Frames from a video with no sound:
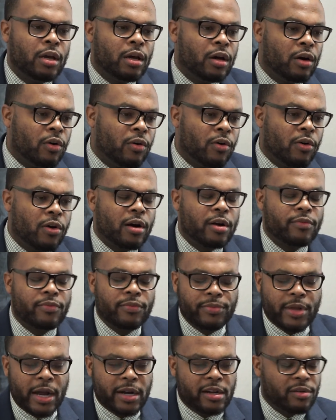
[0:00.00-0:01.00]
Or
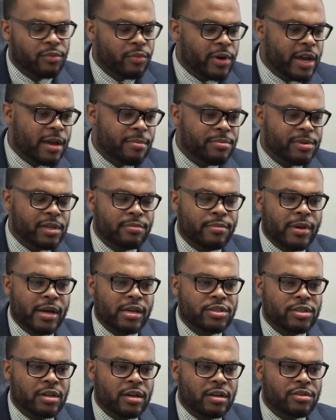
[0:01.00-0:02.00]
Dr. Webb did my
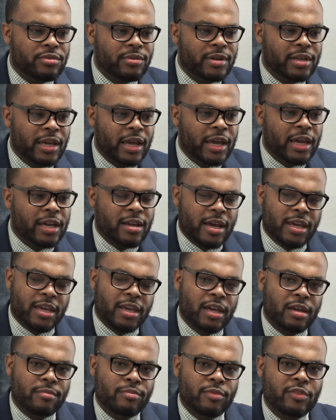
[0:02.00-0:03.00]
surgery and I
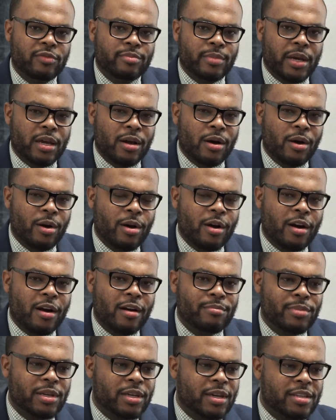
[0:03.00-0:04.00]
can't move my
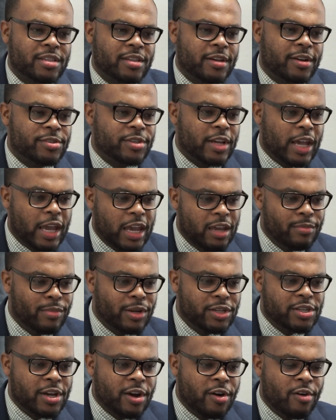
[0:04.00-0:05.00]
arm because there's a
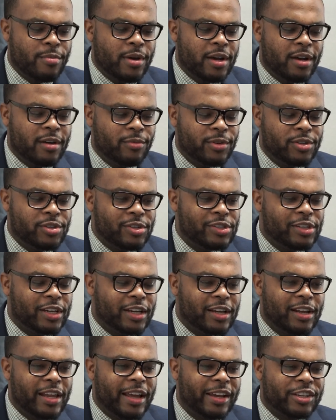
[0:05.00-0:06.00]
hematoma, which is a
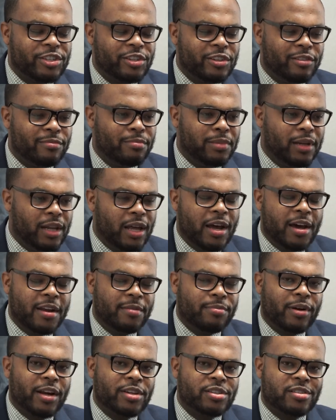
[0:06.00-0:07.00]
collection of blood
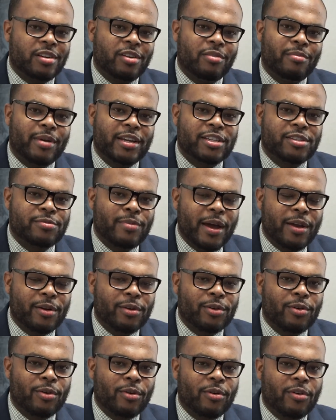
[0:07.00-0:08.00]
pressing on my spinal
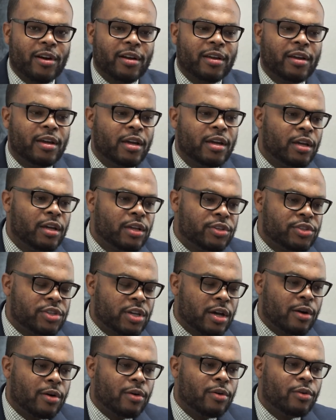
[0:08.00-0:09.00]
cord.
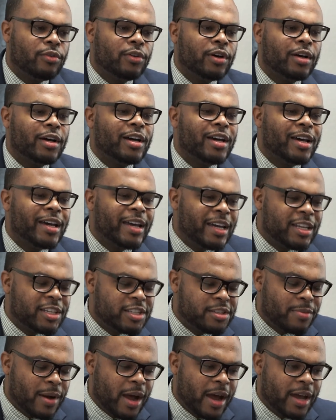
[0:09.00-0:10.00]
So in
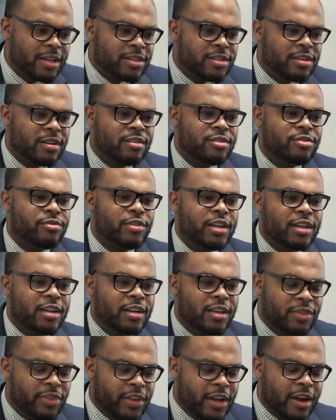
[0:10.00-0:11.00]
spine surgery,
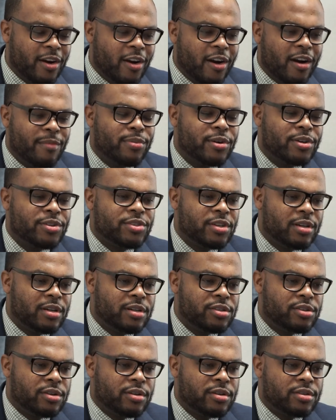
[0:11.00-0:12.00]
there are
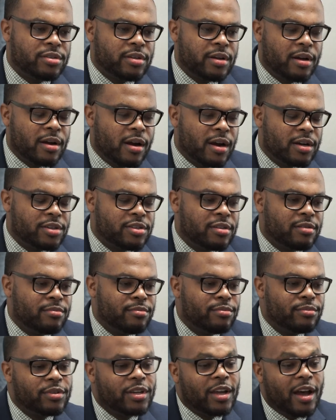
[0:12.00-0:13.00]
procedures, there are
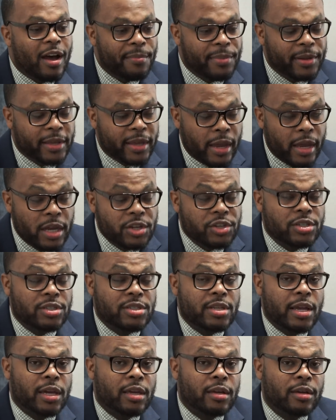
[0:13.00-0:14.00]
some complications
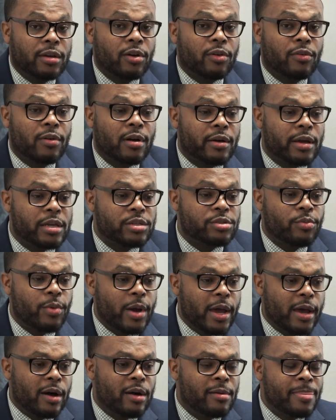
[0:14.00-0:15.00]
that can go wrong as
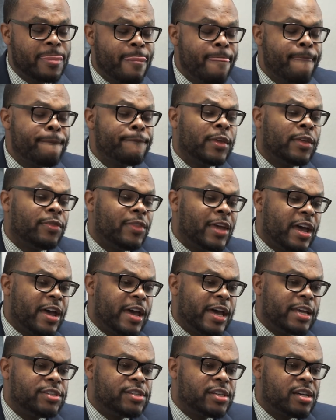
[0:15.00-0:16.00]
well
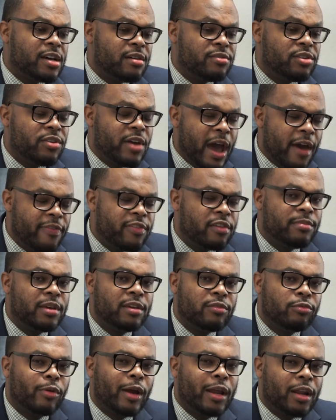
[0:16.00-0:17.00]
that uh, you have to be
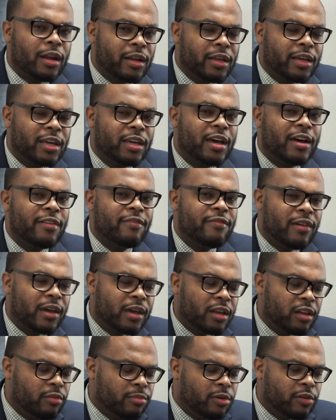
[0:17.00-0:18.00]
readily
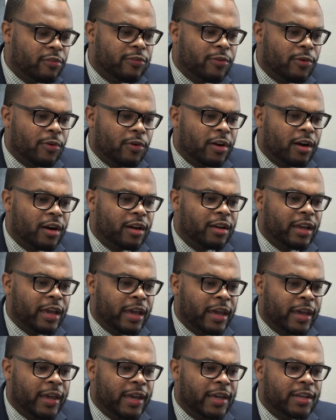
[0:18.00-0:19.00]
available for.
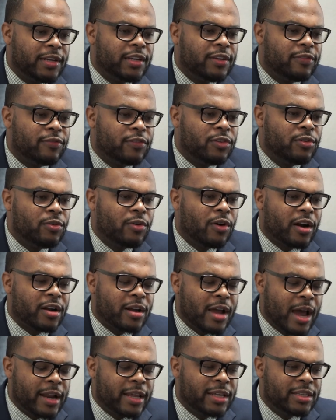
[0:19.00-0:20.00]
And if you are
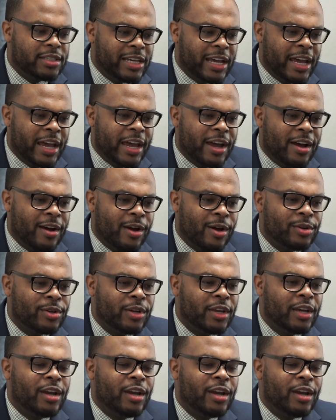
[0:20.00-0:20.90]
not in town,